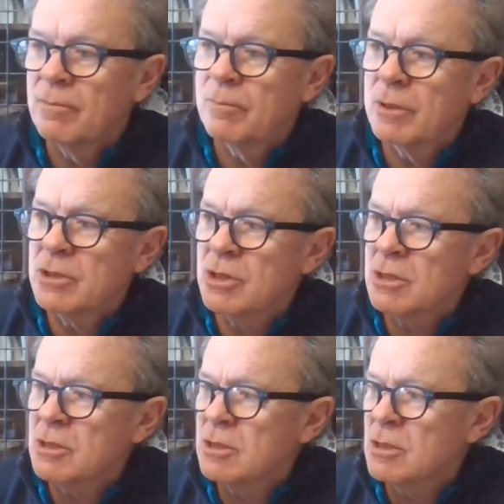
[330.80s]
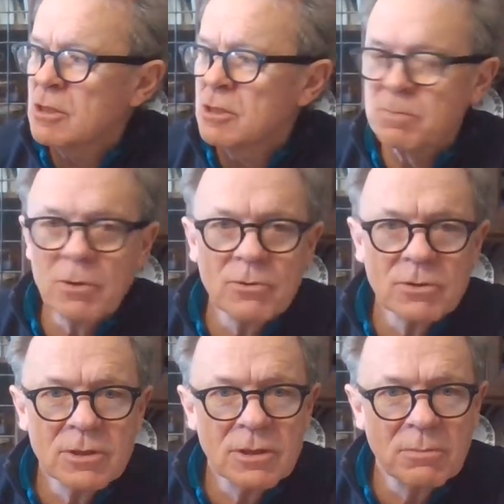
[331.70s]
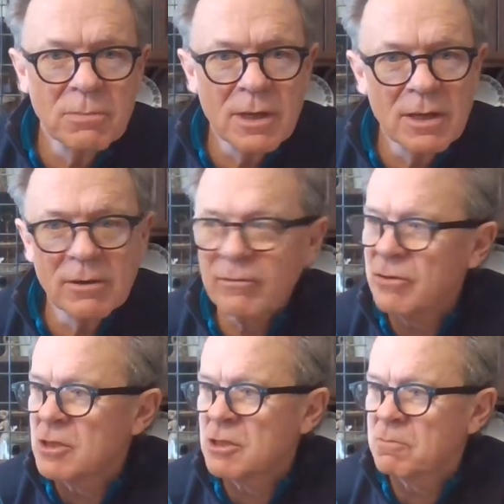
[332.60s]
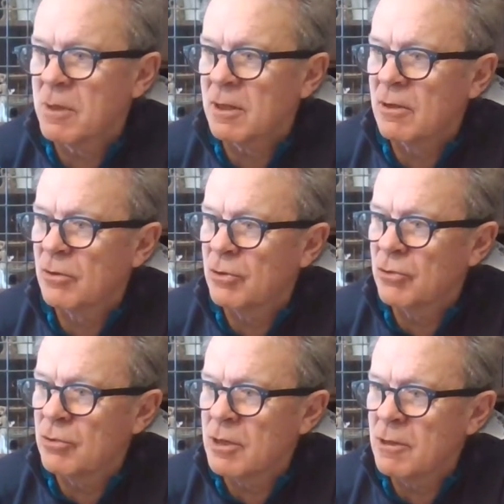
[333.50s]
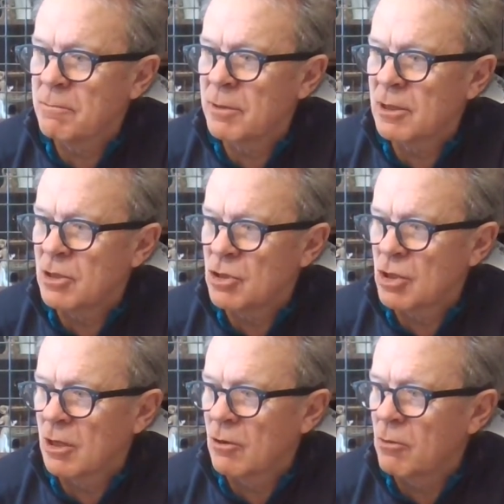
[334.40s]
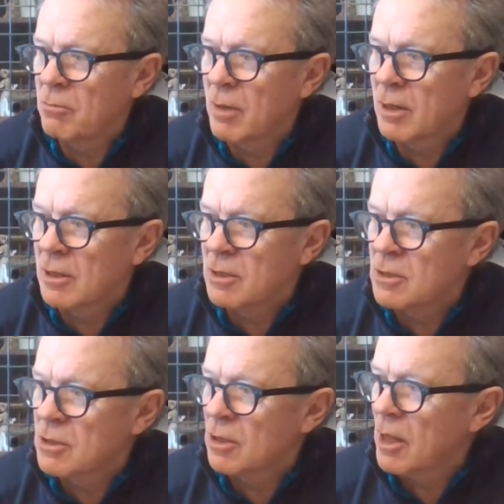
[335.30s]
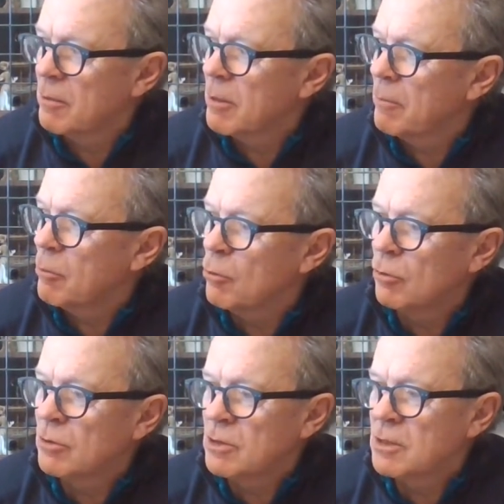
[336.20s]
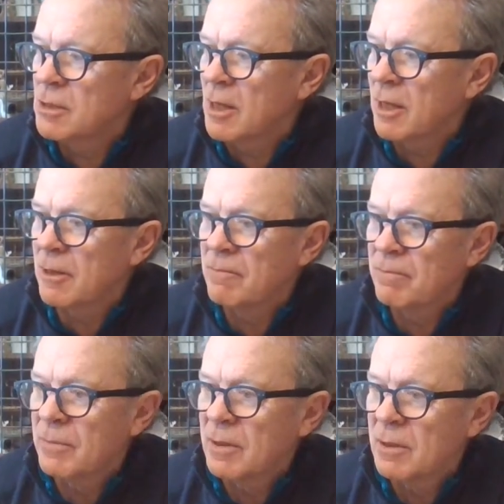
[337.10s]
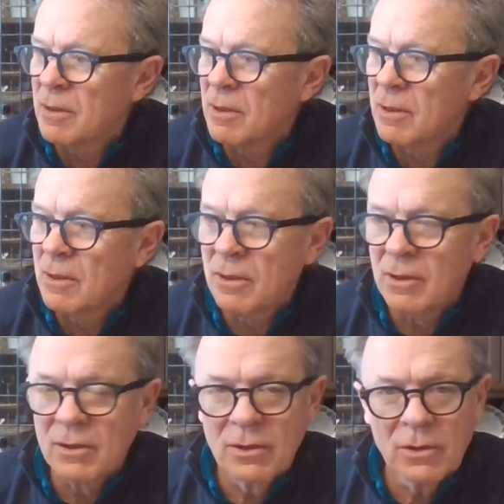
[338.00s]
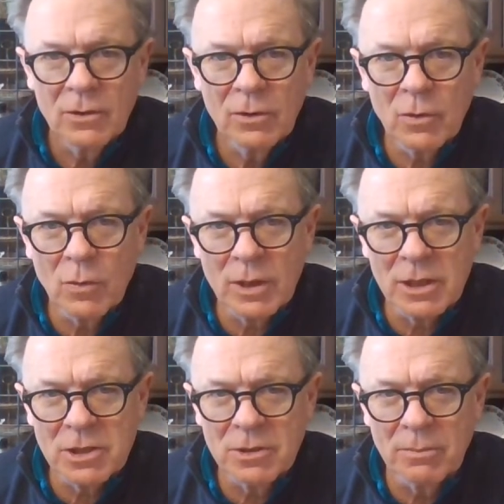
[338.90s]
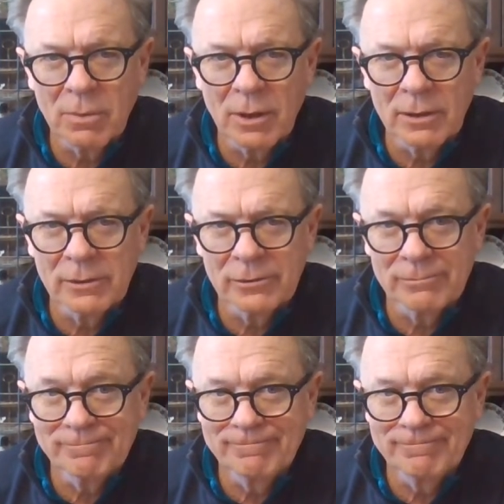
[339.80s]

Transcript: But just as he spoke to the mayor of the speck, three big jungle monkeys climbed up Horton's neck. The Wickersham brothers,